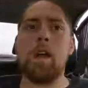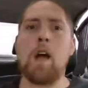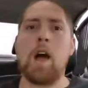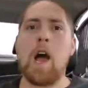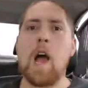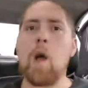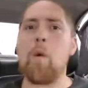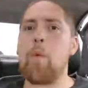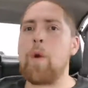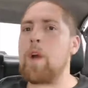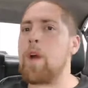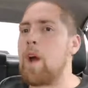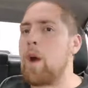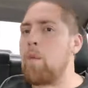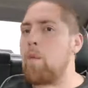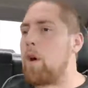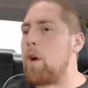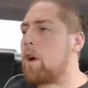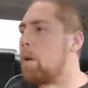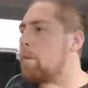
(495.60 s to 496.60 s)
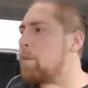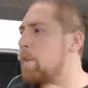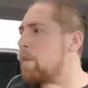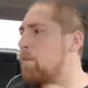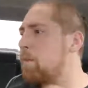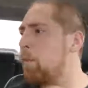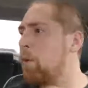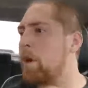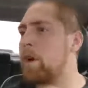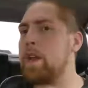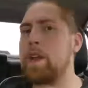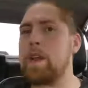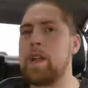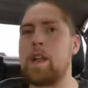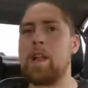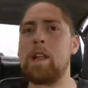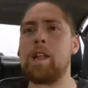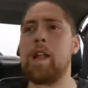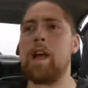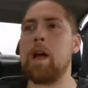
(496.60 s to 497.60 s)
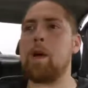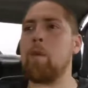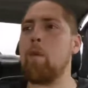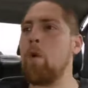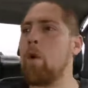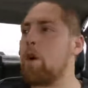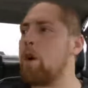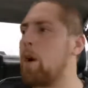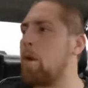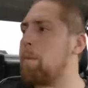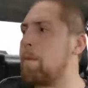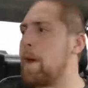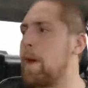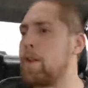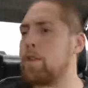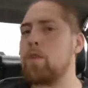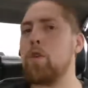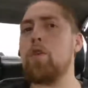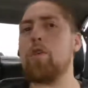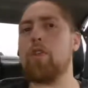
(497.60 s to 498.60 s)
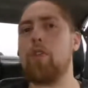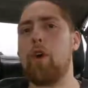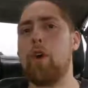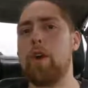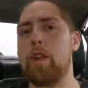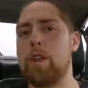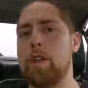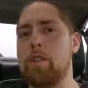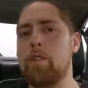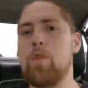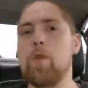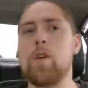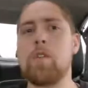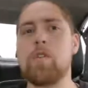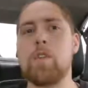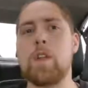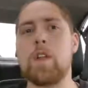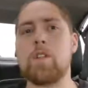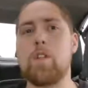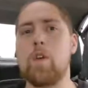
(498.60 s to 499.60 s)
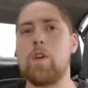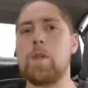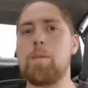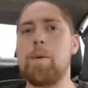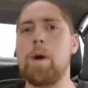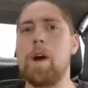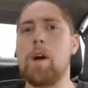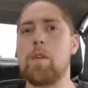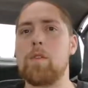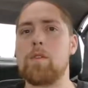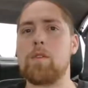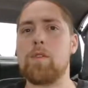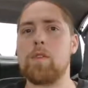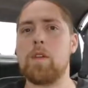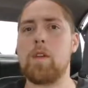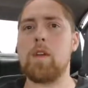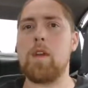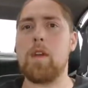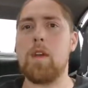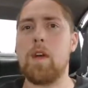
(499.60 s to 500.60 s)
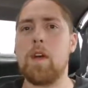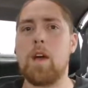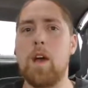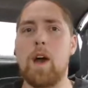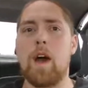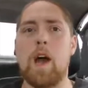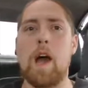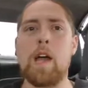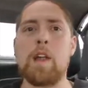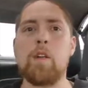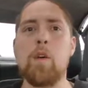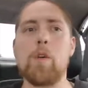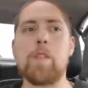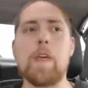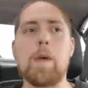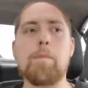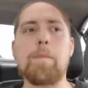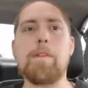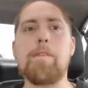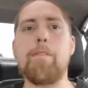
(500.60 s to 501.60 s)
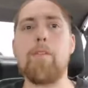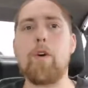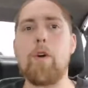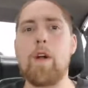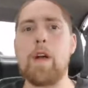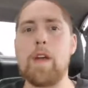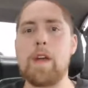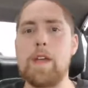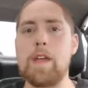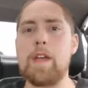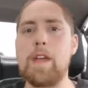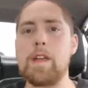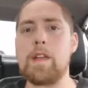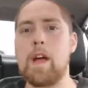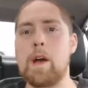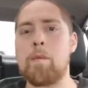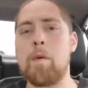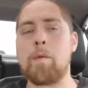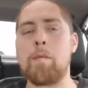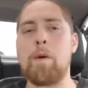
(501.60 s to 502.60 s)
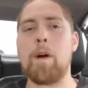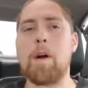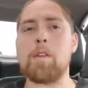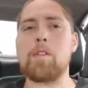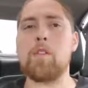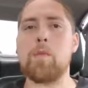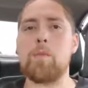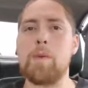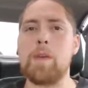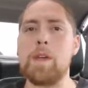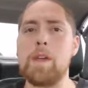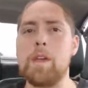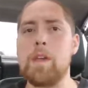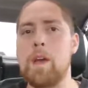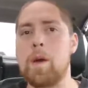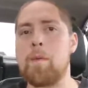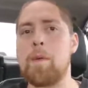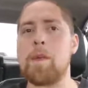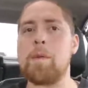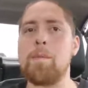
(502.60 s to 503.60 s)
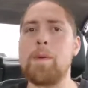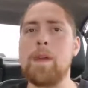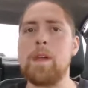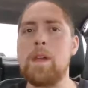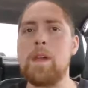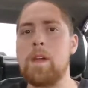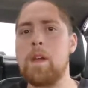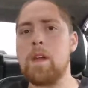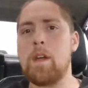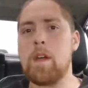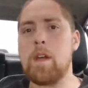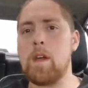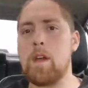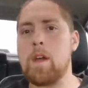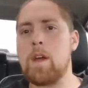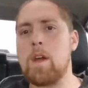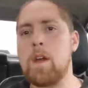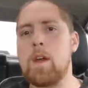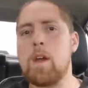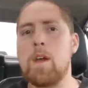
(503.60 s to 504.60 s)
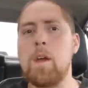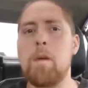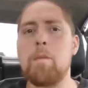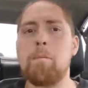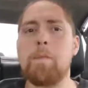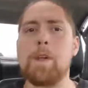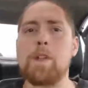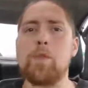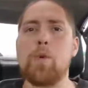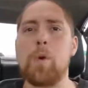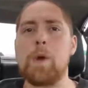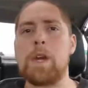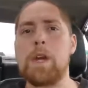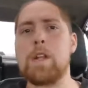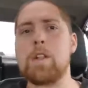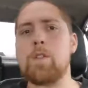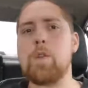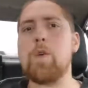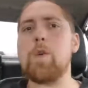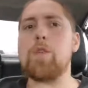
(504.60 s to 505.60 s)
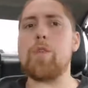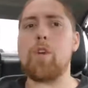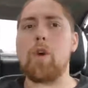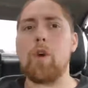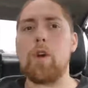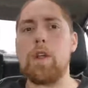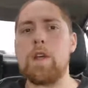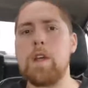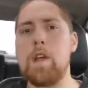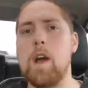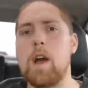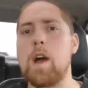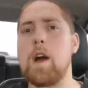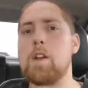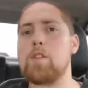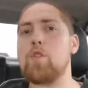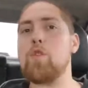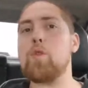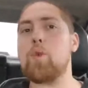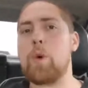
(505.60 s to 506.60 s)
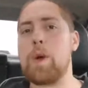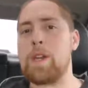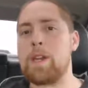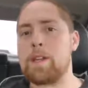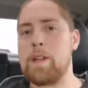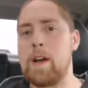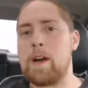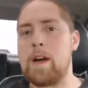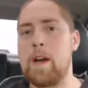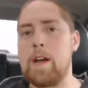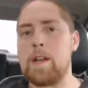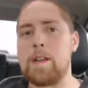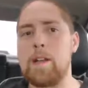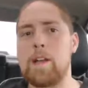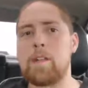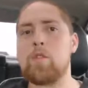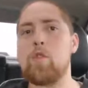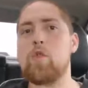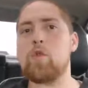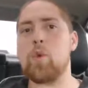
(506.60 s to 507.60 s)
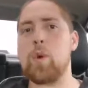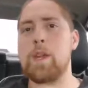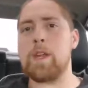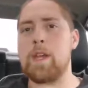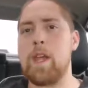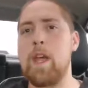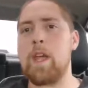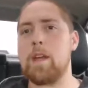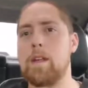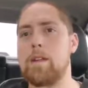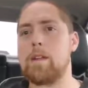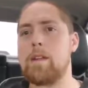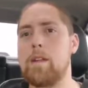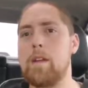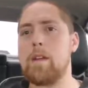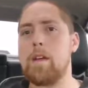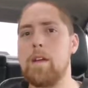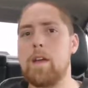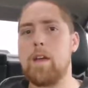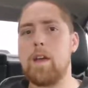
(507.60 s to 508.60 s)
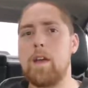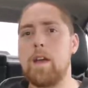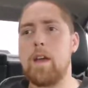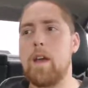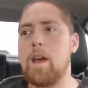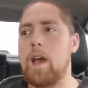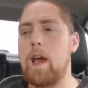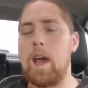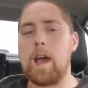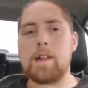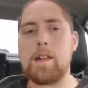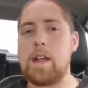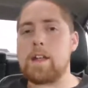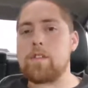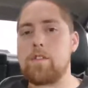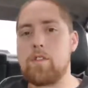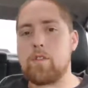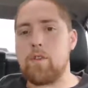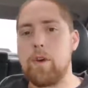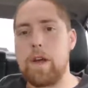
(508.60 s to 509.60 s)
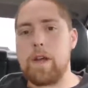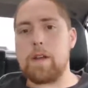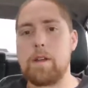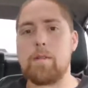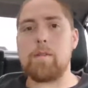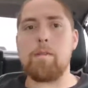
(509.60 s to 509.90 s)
I woke up this morning, and I woke up at 230 pounds. I know that before I eat, I'm going to be between 229 and 228, and that's great.